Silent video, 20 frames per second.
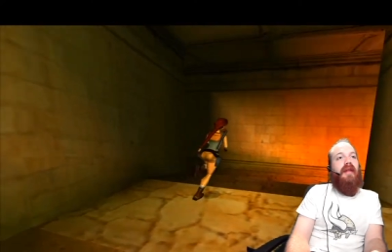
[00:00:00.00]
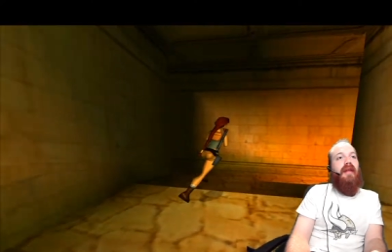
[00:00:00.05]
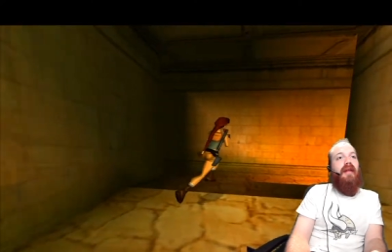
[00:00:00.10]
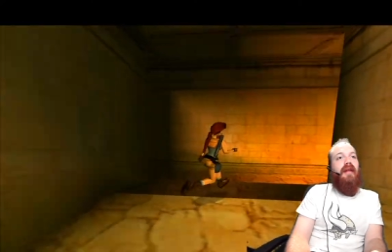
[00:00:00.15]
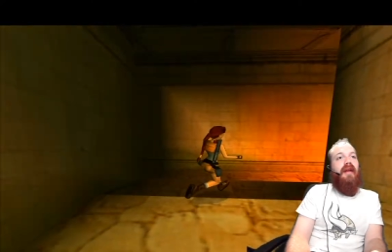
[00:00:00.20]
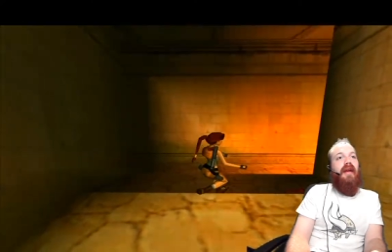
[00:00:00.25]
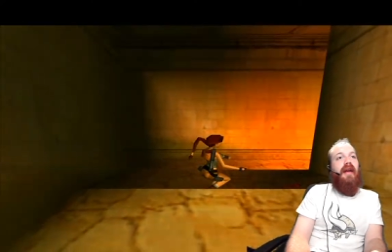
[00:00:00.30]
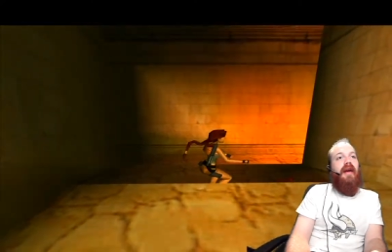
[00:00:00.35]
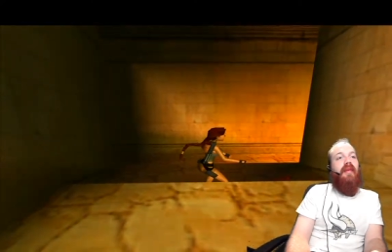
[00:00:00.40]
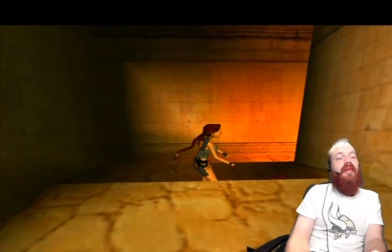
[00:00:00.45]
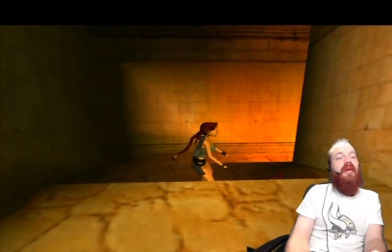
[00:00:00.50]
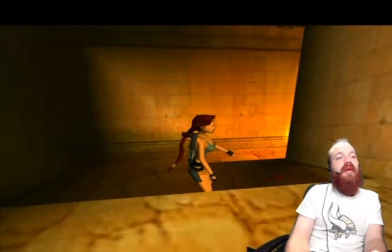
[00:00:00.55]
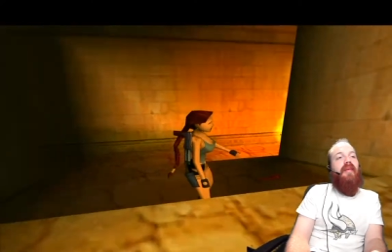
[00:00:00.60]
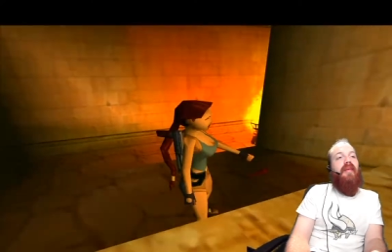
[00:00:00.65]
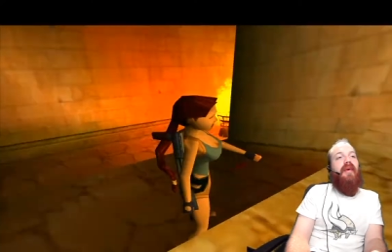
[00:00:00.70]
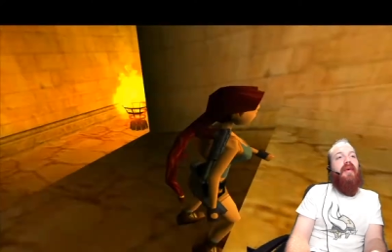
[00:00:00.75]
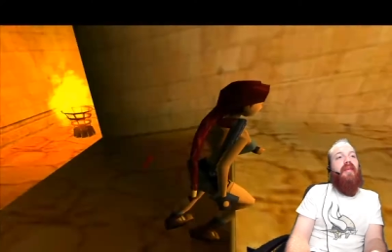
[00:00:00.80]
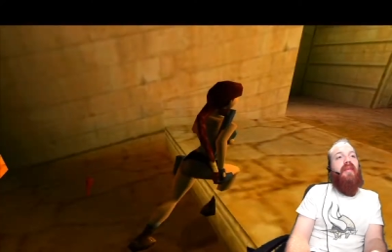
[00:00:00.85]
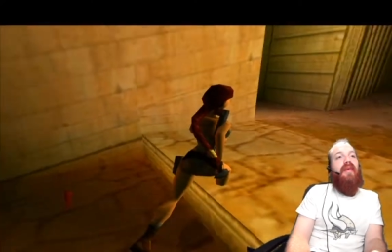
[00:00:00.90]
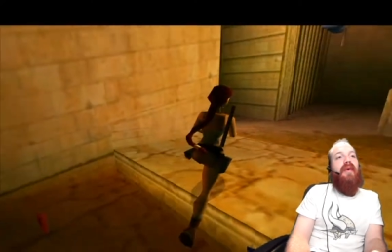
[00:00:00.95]

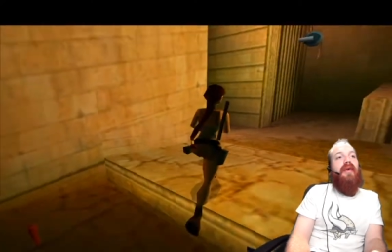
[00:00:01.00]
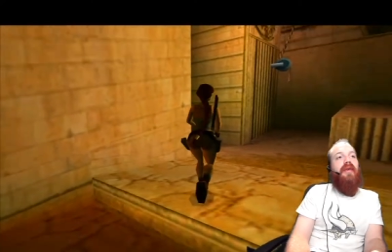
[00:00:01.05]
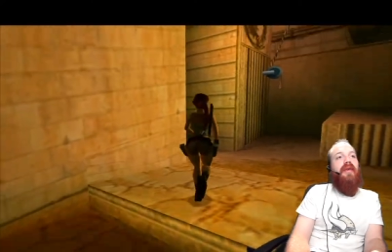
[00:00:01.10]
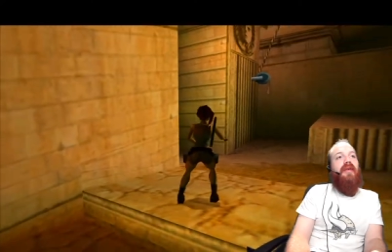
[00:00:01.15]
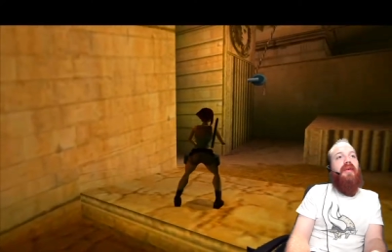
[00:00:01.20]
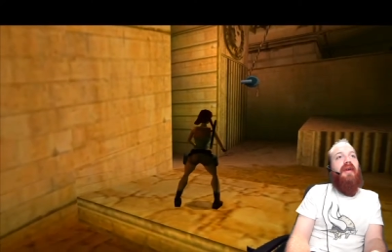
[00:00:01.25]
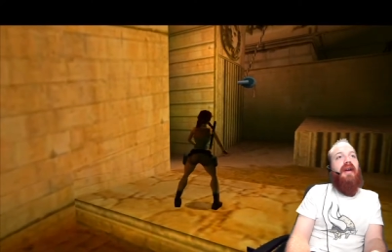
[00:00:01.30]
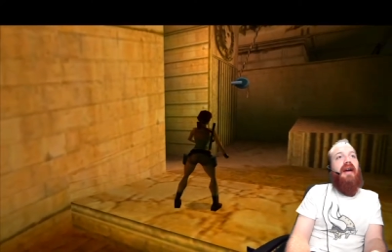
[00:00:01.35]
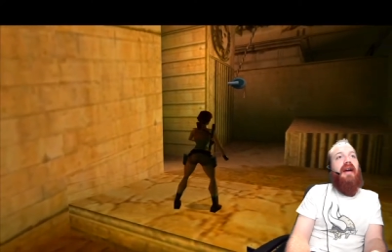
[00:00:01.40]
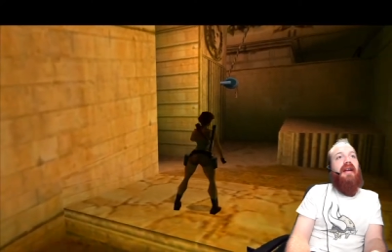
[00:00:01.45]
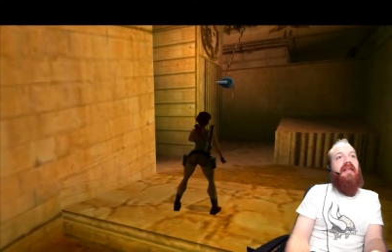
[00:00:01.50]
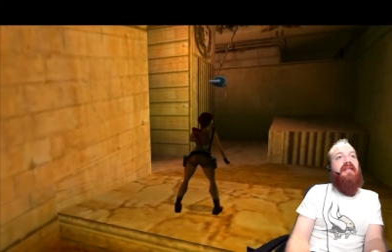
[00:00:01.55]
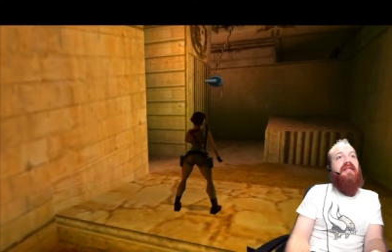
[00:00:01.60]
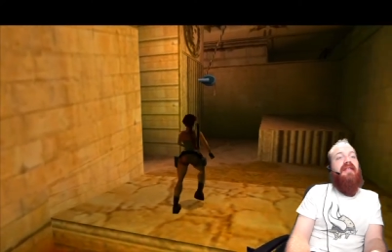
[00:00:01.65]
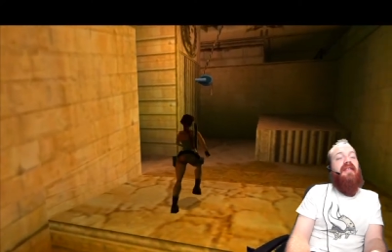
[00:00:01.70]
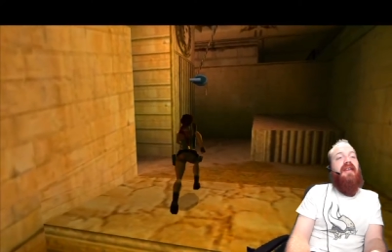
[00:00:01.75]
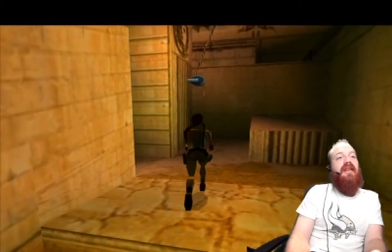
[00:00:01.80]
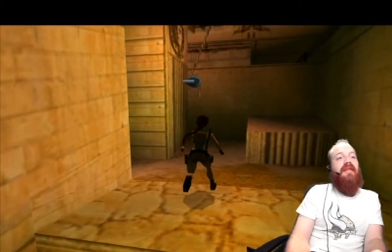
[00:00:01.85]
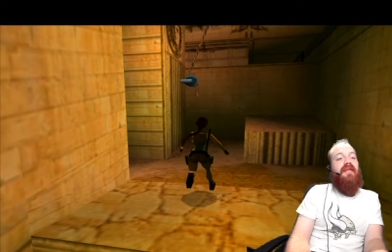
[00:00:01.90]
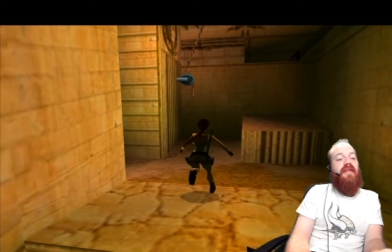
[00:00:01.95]
we'll warn you
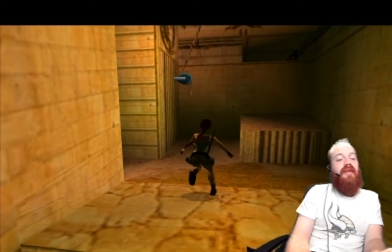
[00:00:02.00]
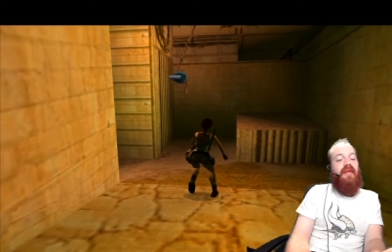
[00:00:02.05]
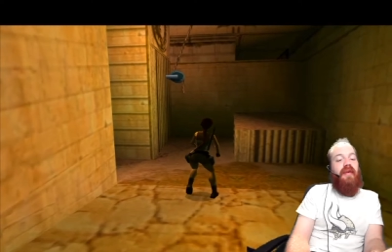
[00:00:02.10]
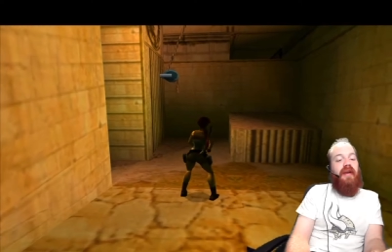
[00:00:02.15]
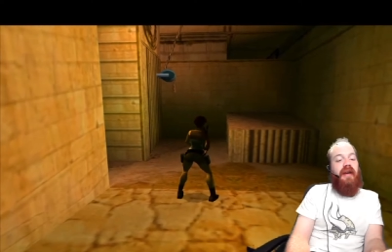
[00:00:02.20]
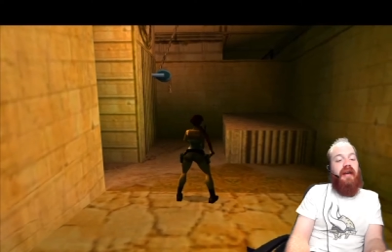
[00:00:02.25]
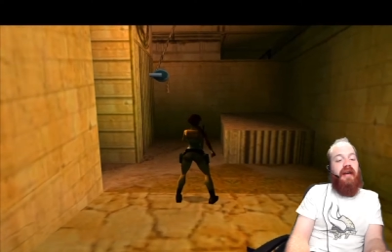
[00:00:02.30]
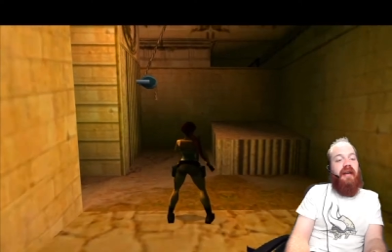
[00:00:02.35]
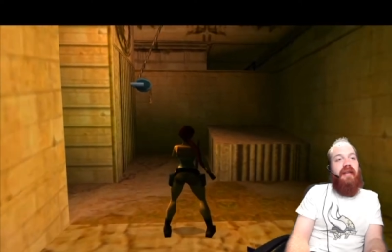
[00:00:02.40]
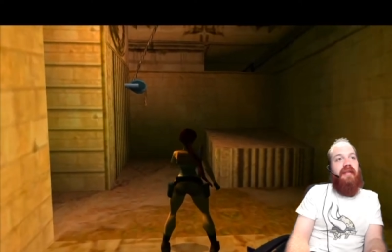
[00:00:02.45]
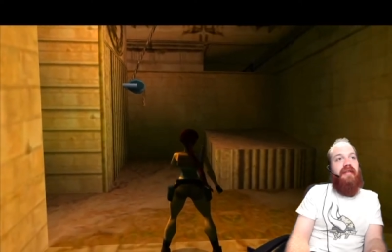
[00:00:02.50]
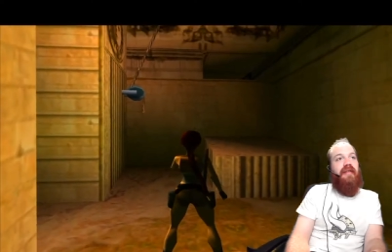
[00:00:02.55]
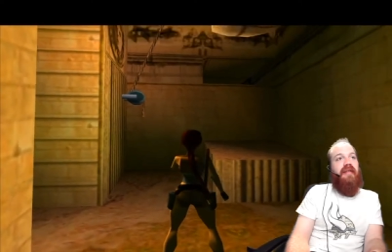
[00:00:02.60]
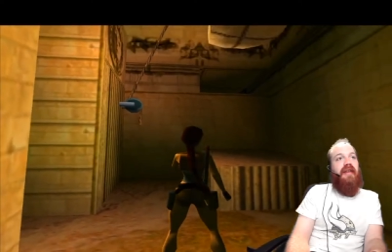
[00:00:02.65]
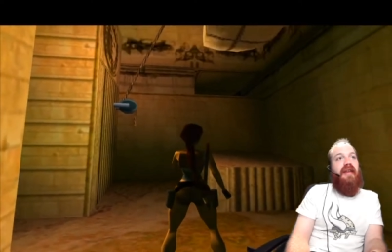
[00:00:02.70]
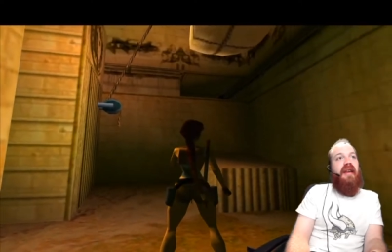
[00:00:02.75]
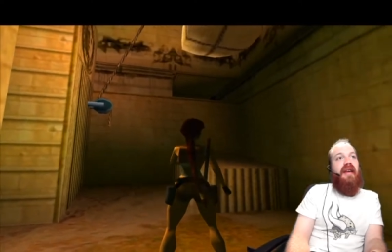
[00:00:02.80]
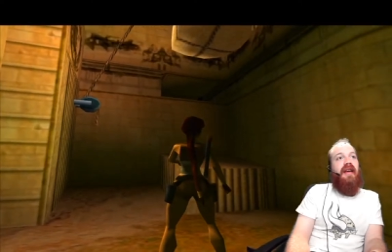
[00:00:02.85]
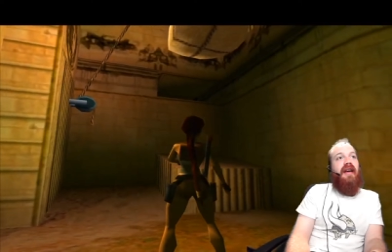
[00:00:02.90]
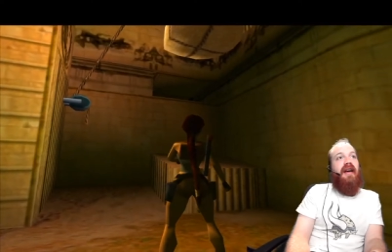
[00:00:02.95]
guys, if you guys
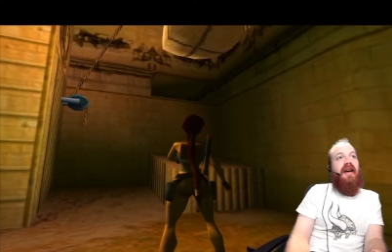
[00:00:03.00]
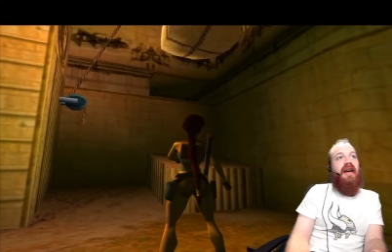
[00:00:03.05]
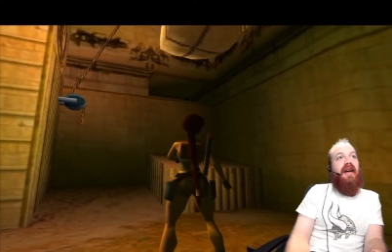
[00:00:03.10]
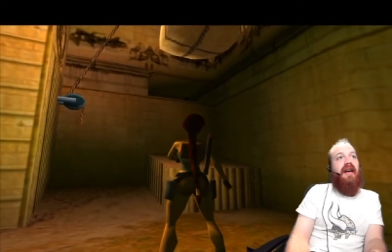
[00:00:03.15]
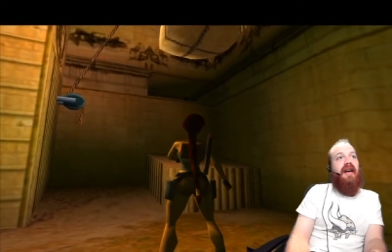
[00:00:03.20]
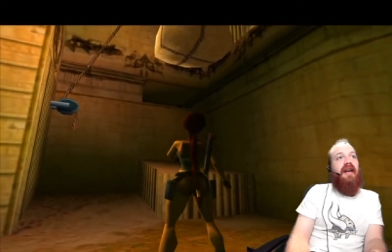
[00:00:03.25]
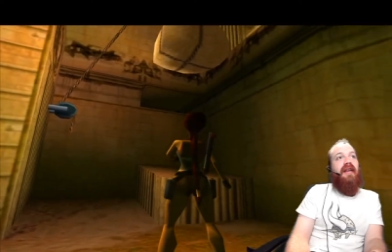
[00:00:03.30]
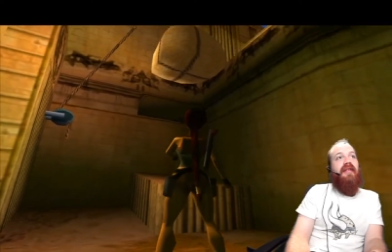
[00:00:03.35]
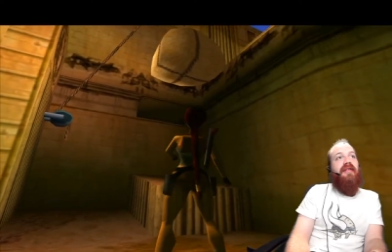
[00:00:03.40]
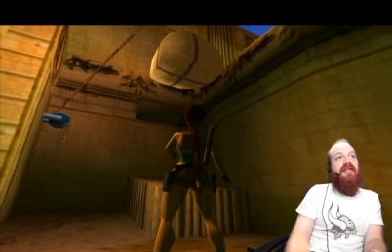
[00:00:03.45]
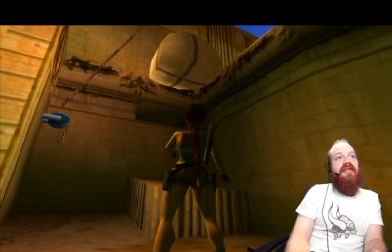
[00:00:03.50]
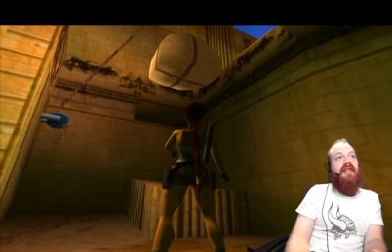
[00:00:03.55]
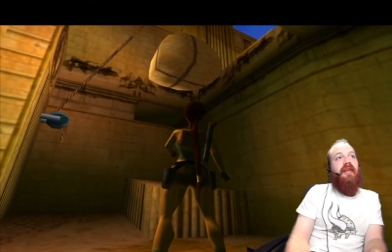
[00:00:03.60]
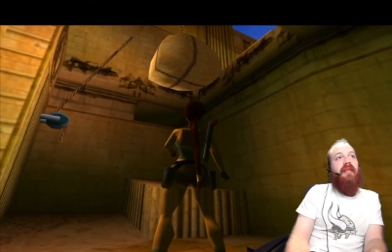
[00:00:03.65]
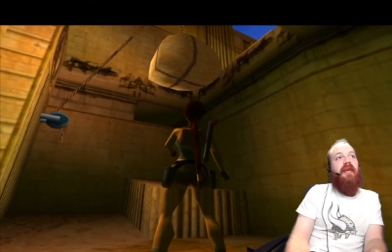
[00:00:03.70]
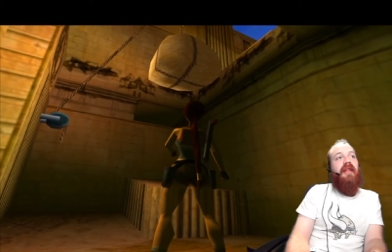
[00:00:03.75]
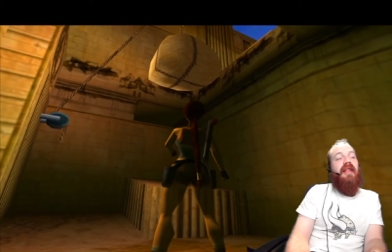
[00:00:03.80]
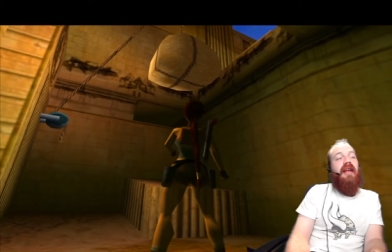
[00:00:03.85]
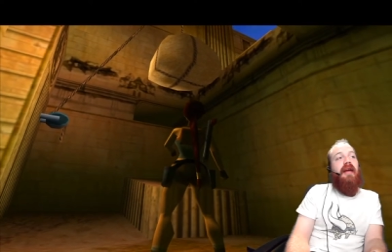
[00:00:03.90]
step on that